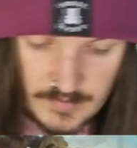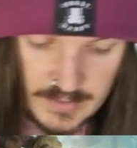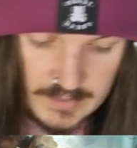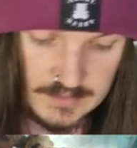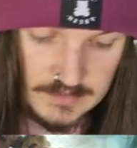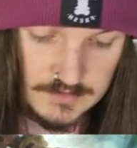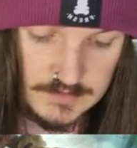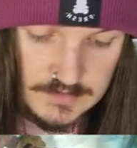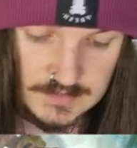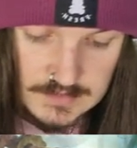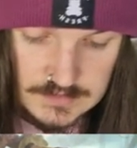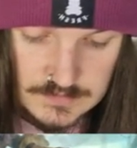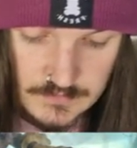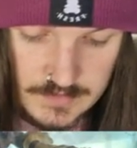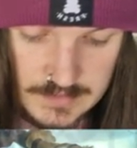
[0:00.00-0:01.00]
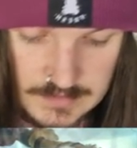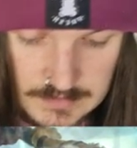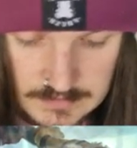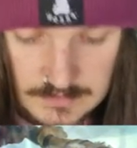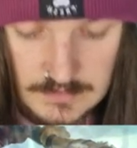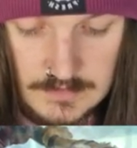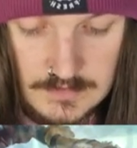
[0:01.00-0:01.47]
package that's
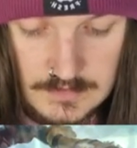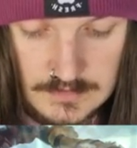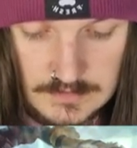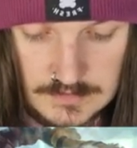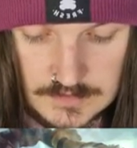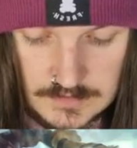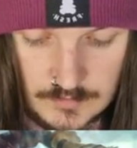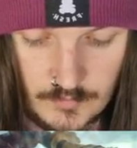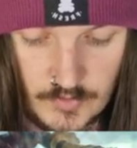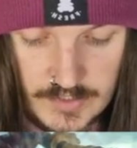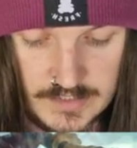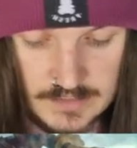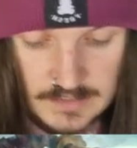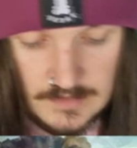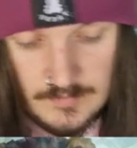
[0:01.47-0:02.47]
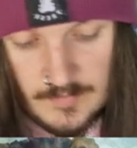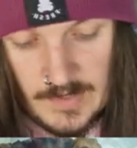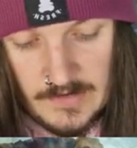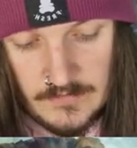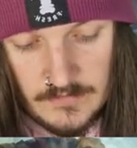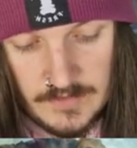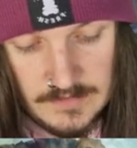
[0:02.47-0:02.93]
red. So Breakneck
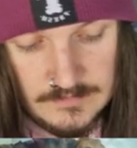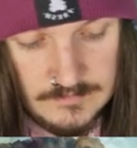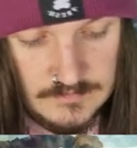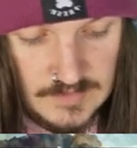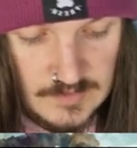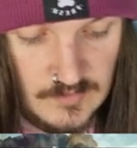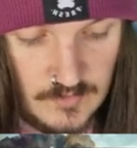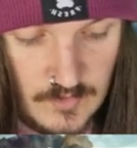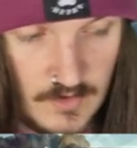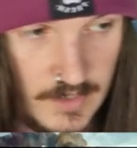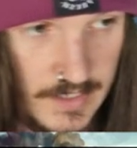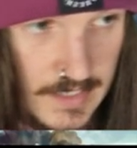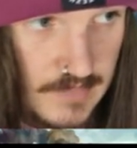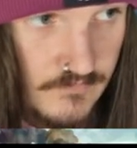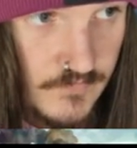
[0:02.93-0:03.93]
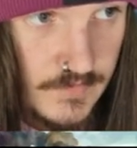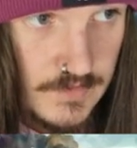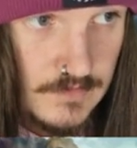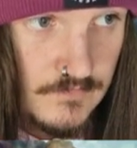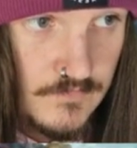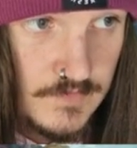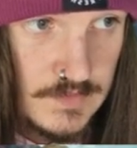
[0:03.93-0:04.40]
Battery, I'm a high
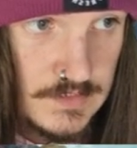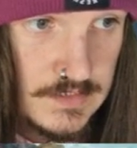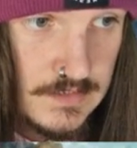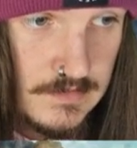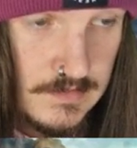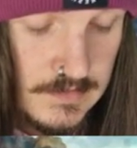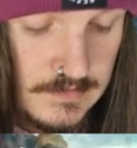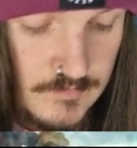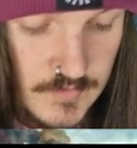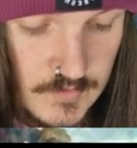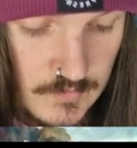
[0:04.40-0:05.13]
advocate for this card,